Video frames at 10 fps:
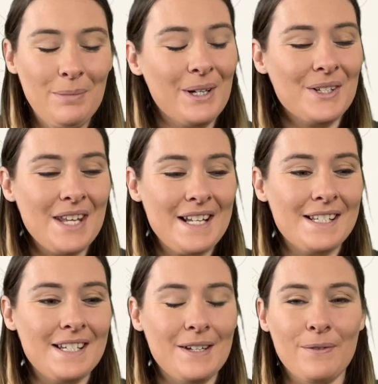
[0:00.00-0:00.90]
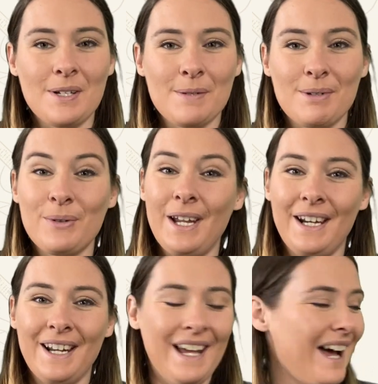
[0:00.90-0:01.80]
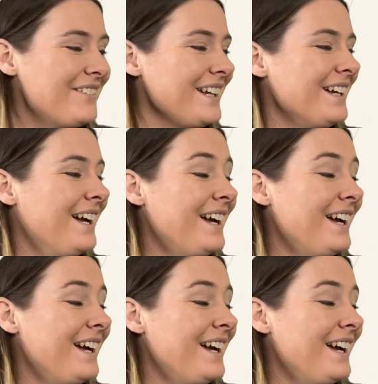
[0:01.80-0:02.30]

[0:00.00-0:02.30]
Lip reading: because that's the difference between having